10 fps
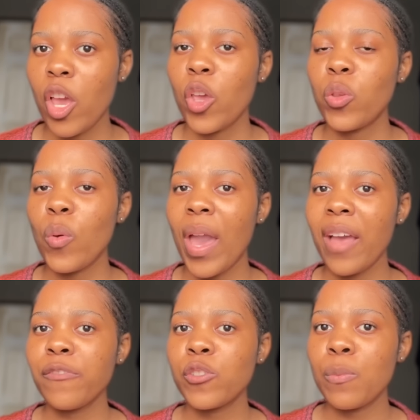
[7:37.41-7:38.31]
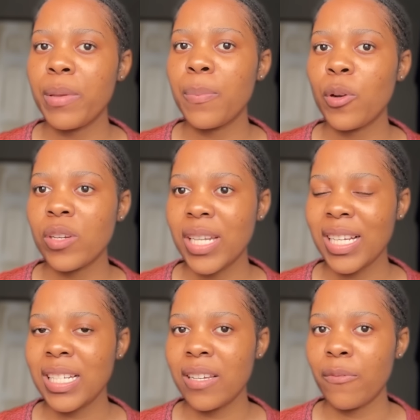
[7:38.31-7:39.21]
you have to be
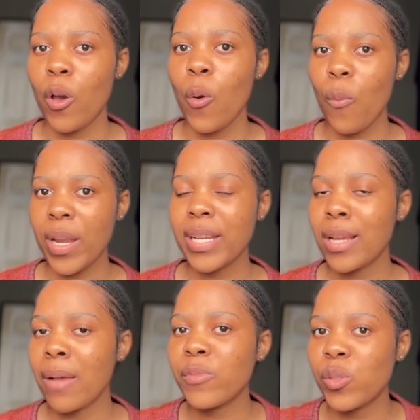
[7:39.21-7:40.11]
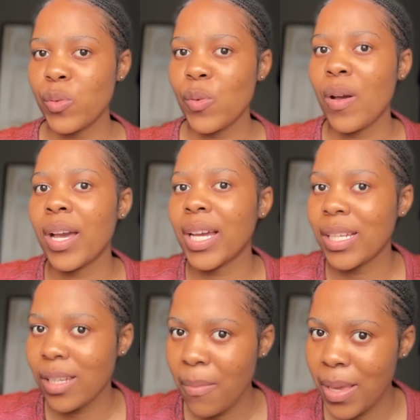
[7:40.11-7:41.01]
productive when it comes to your
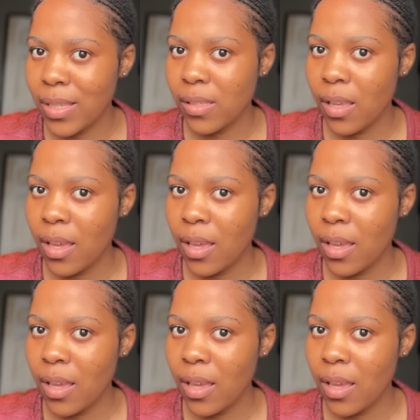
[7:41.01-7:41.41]
academics.